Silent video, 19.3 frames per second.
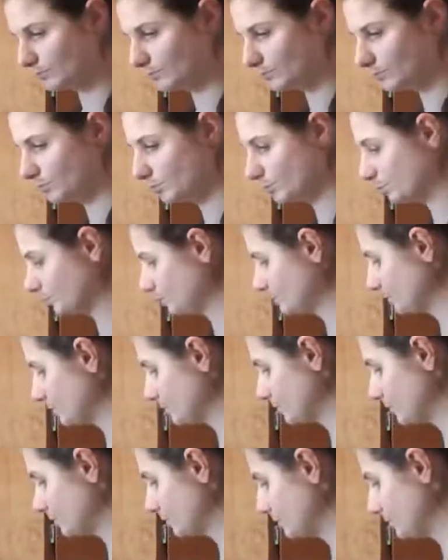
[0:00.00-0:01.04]

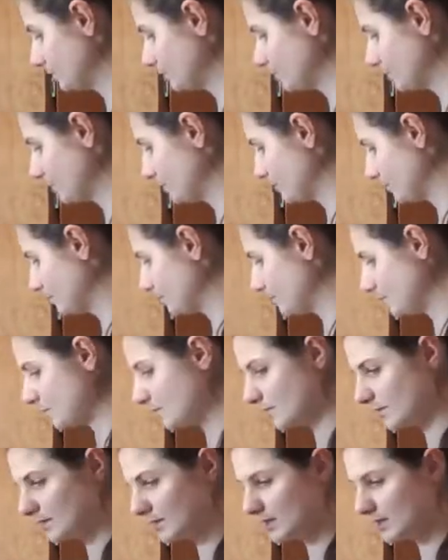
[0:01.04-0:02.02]
(no one is talking)